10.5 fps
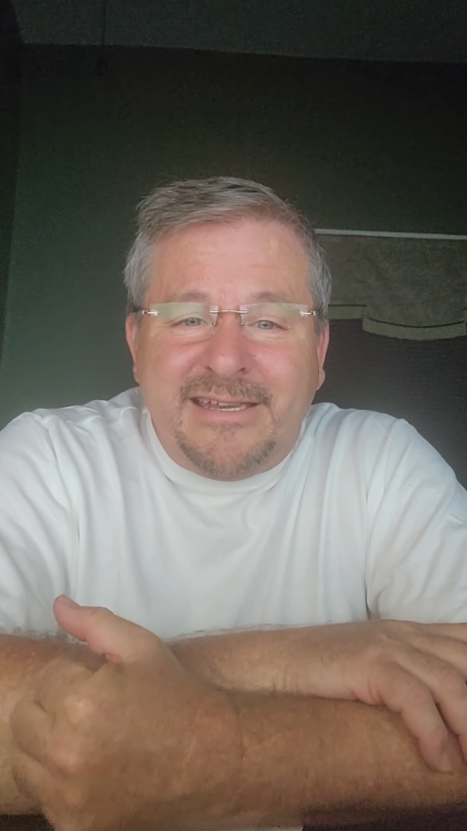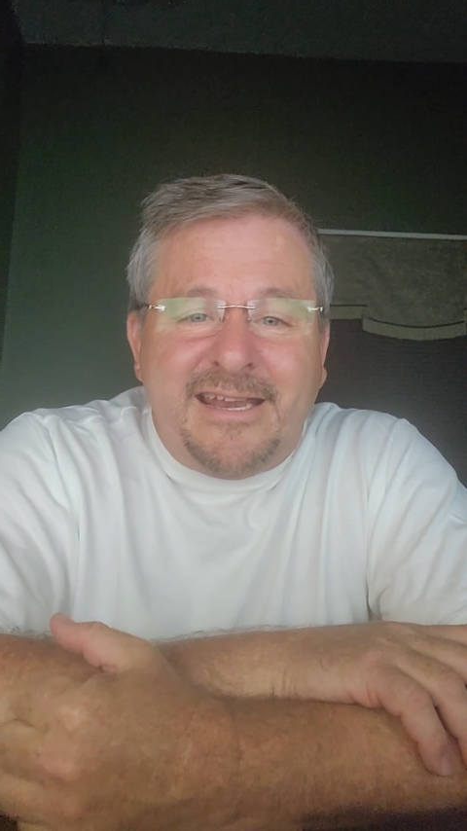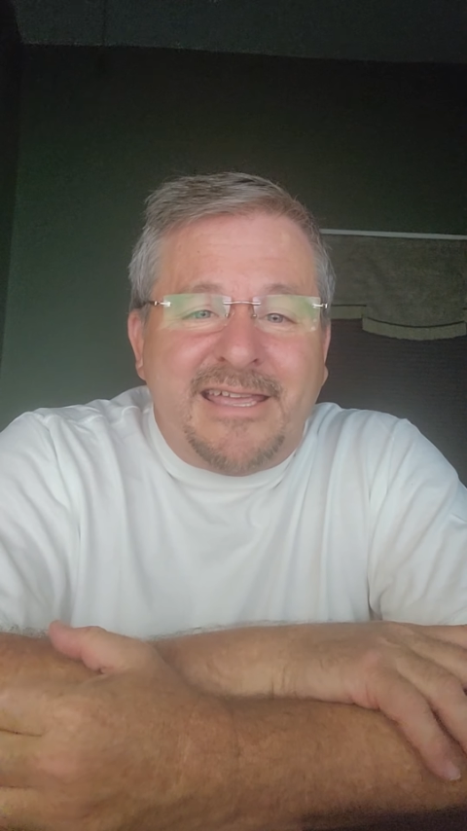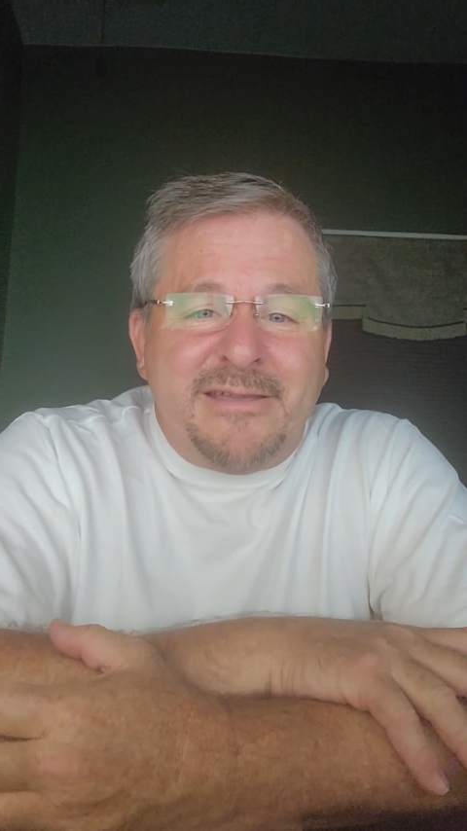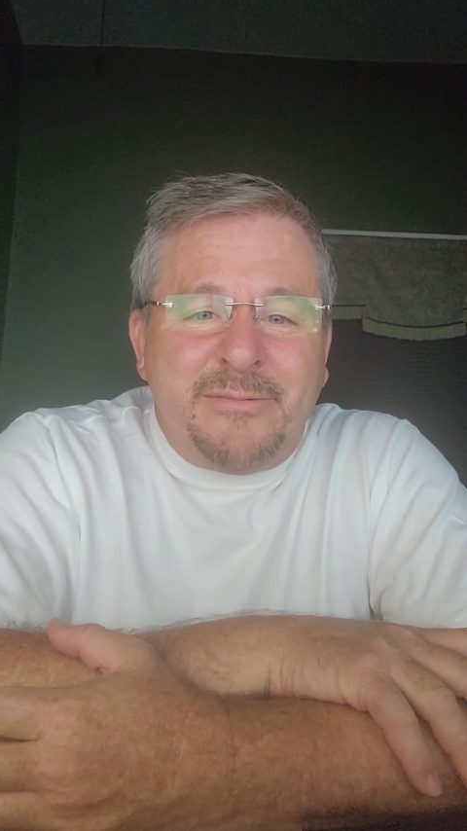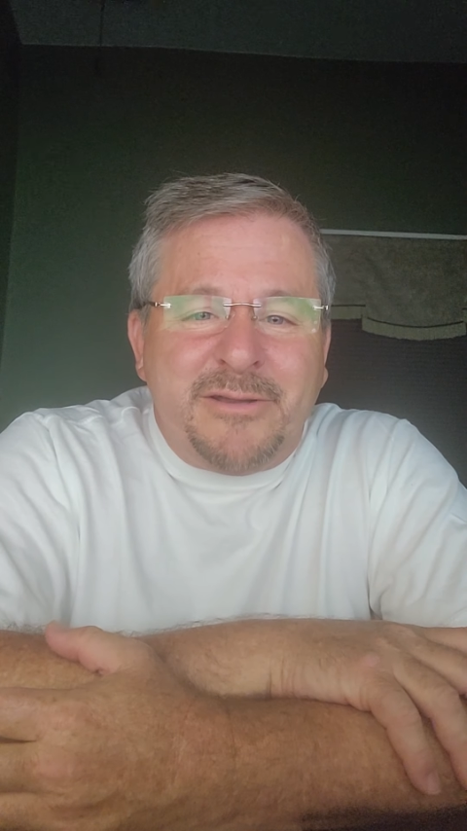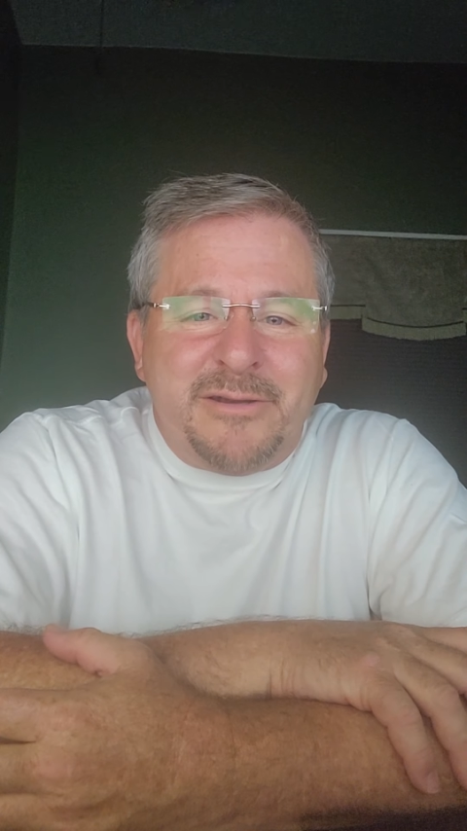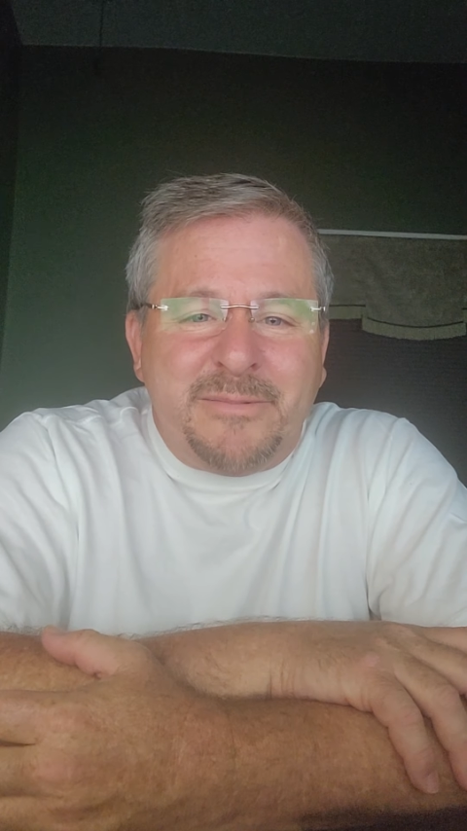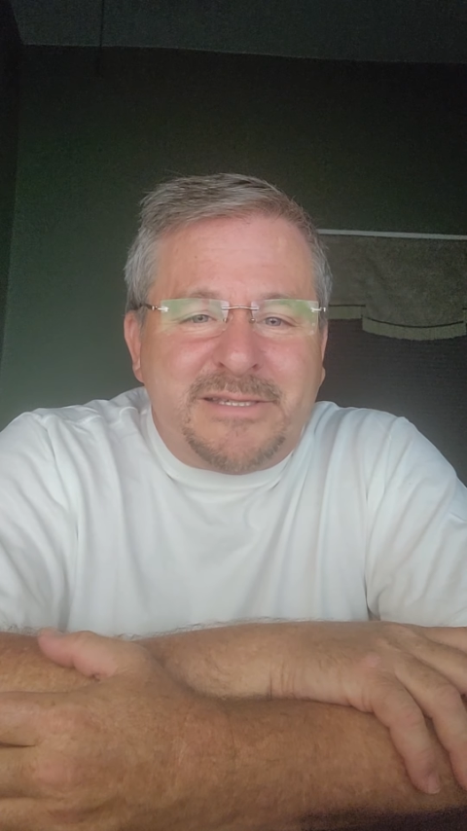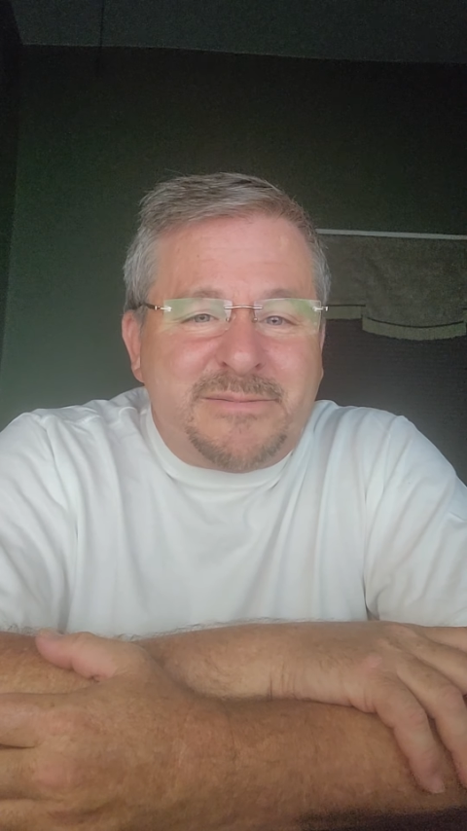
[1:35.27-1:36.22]
and I am going
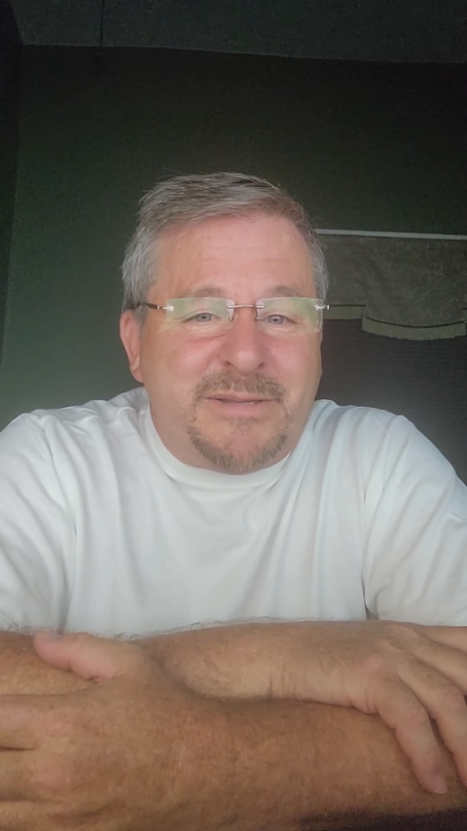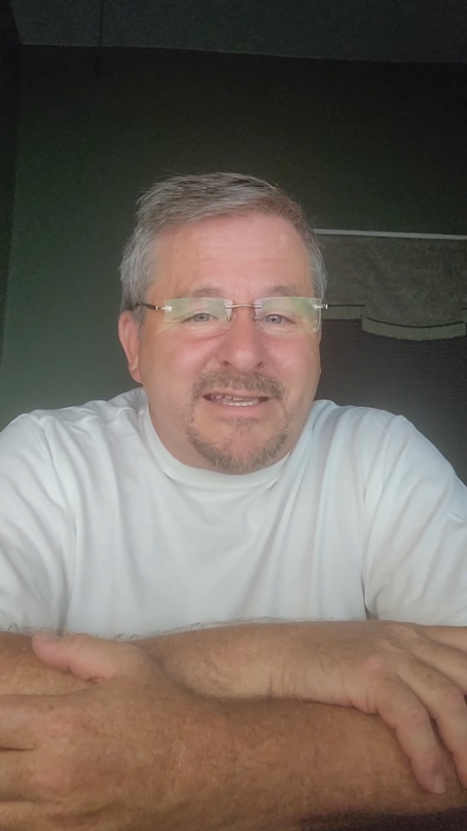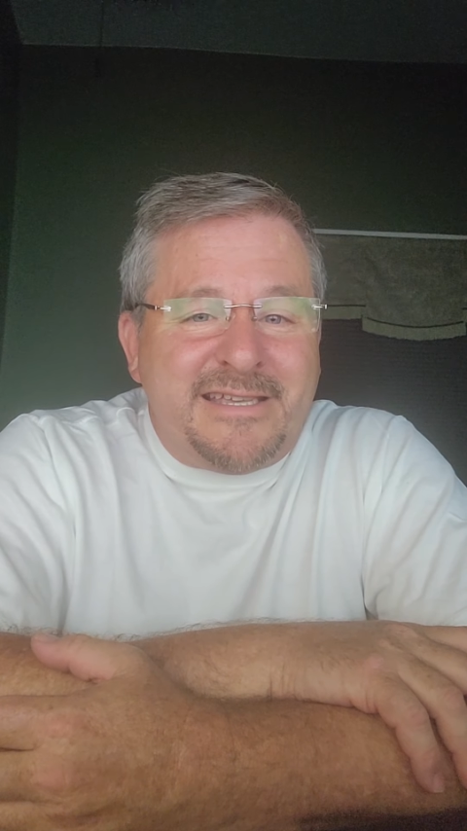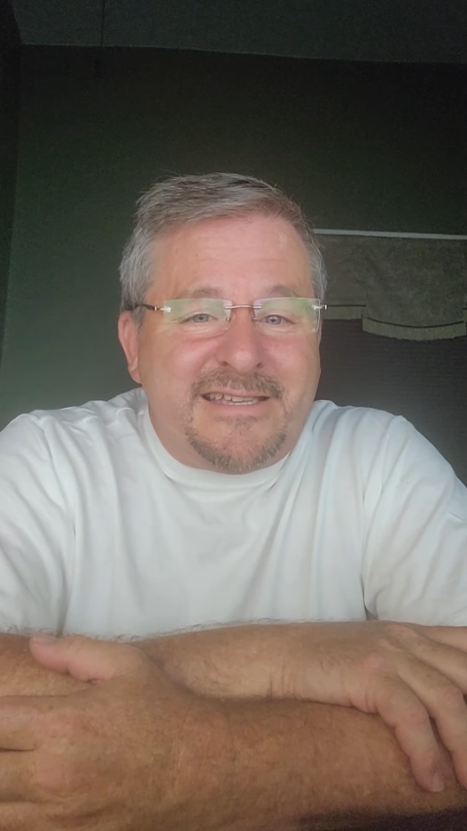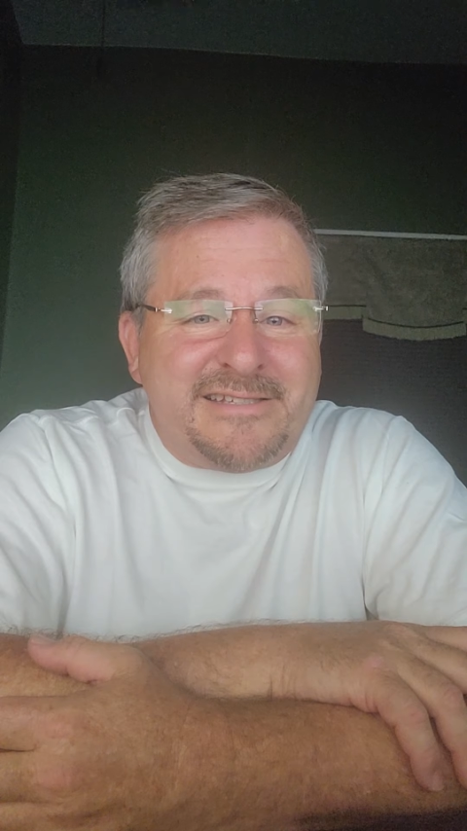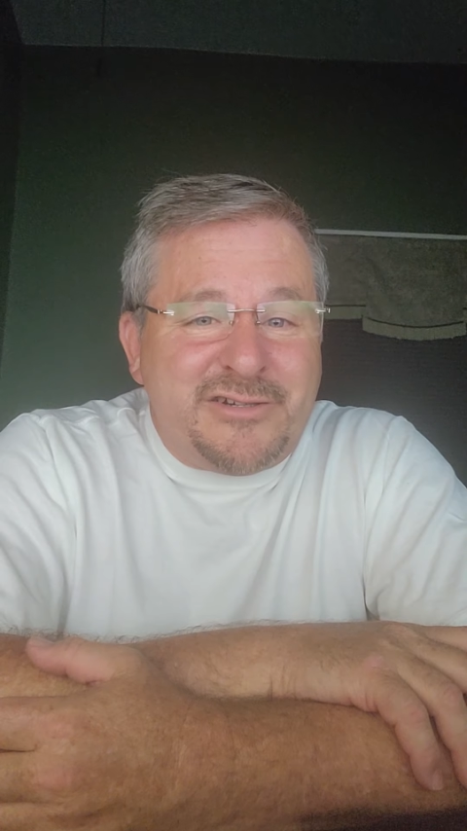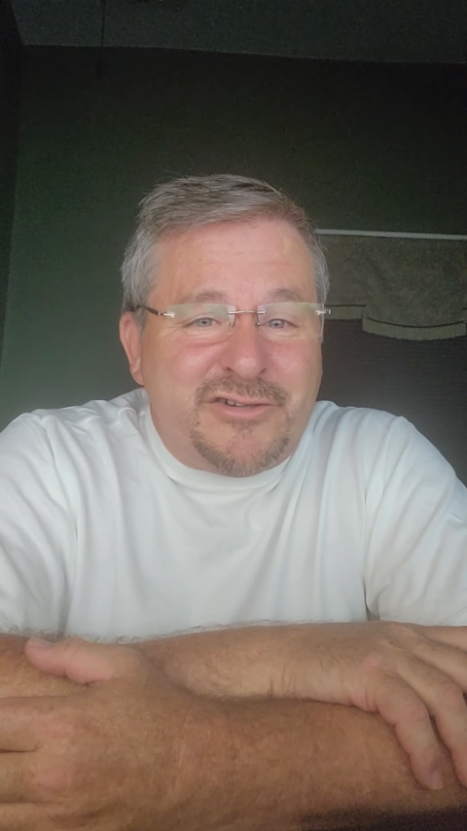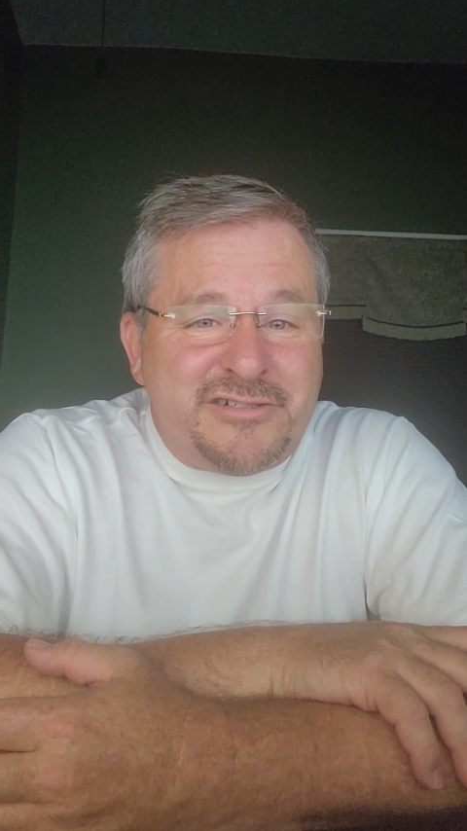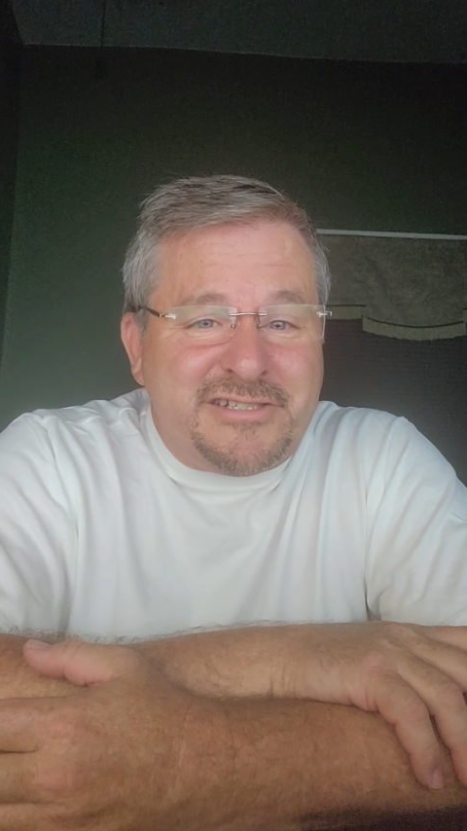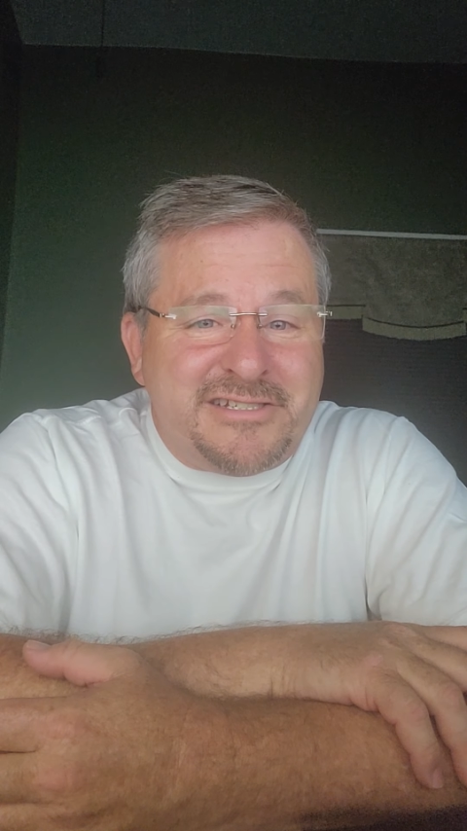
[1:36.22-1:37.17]
to be speaking at
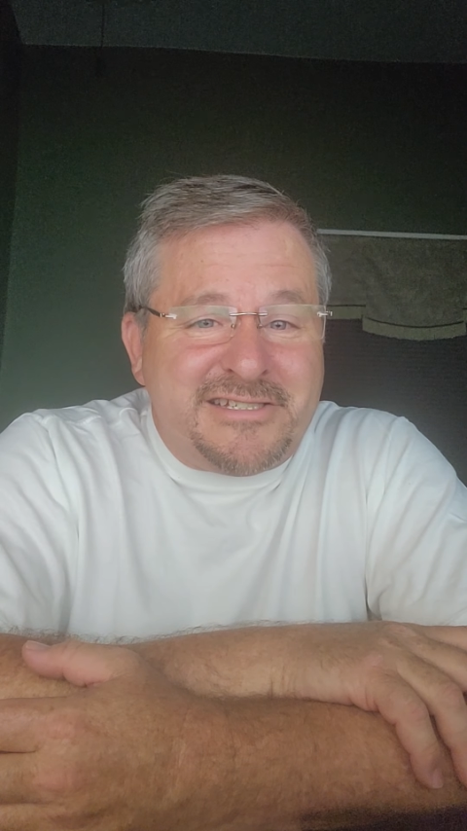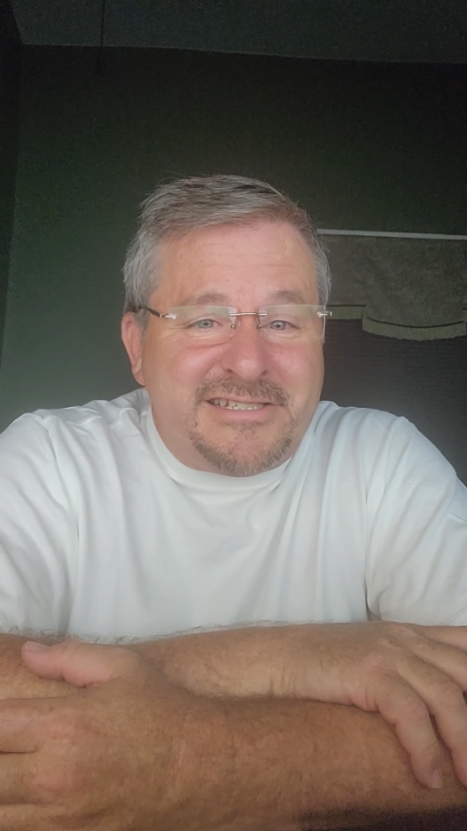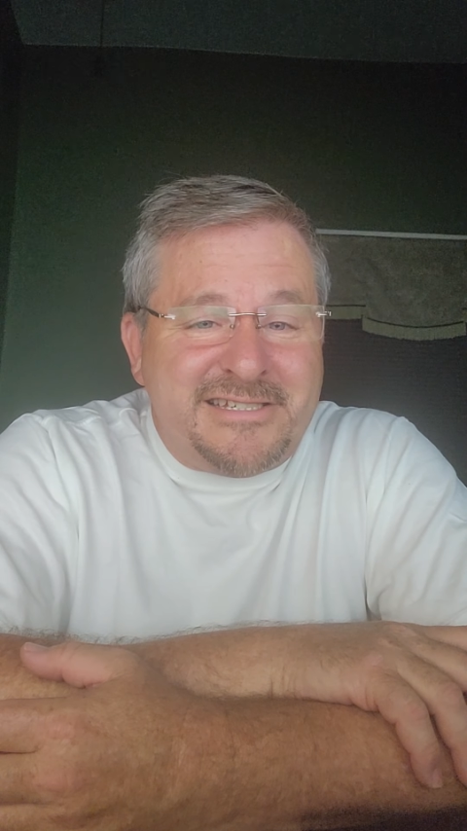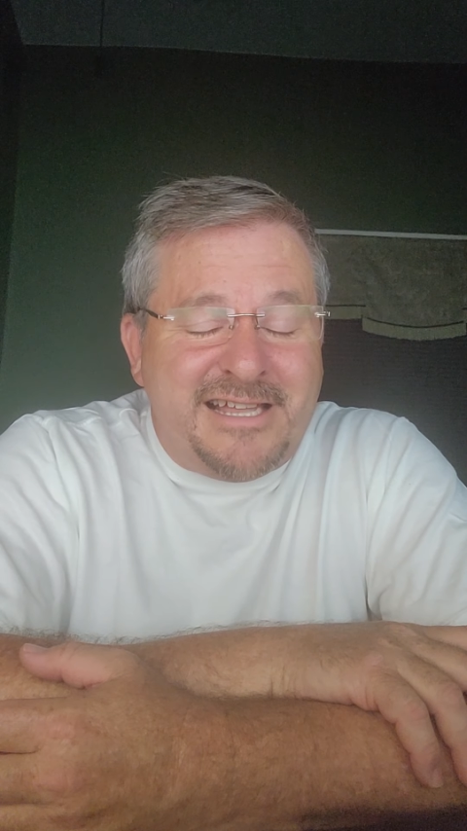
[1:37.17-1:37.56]
church